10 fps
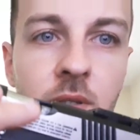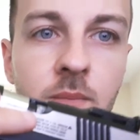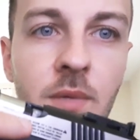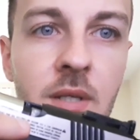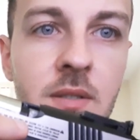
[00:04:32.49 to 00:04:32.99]
it
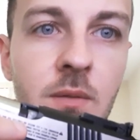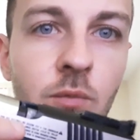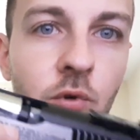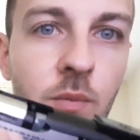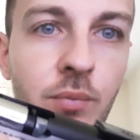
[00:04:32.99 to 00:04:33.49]
makes it
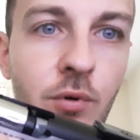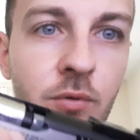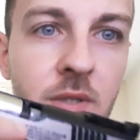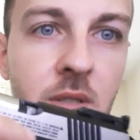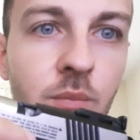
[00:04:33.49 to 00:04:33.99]
more prone to